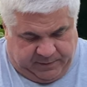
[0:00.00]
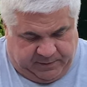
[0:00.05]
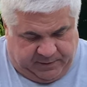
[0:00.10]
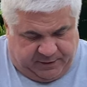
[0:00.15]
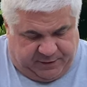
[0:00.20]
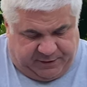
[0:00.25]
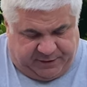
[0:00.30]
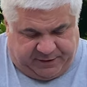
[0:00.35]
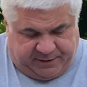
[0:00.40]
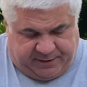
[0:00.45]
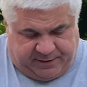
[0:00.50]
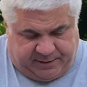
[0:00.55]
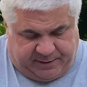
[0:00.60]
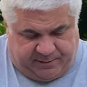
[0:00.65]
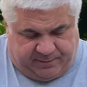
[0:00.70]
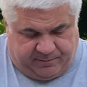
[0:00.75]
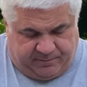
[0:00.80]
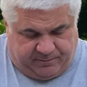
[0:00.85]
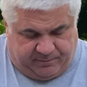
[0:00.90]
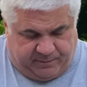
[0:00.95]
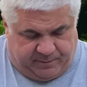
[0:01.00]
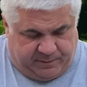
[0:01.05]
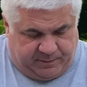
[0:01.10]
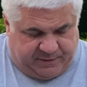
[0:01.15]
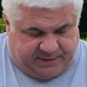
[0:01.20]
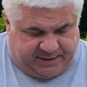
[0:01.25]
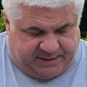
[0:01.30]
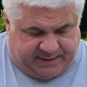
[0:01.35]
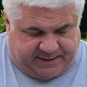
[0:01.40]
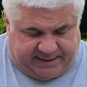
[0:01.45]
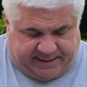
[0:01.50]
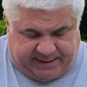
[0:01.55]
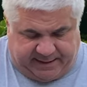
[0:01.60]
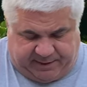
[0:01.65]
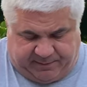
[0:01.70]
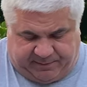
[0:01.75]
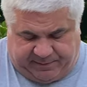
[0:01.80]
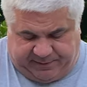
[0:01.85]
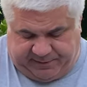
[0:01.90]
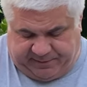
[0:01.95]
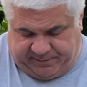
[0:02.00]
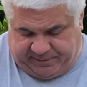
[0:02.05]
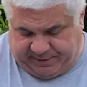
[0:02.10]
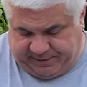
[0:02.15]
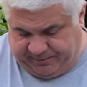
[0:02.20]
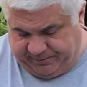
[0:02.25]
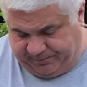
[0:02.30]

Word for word: just going to set that up a little bit.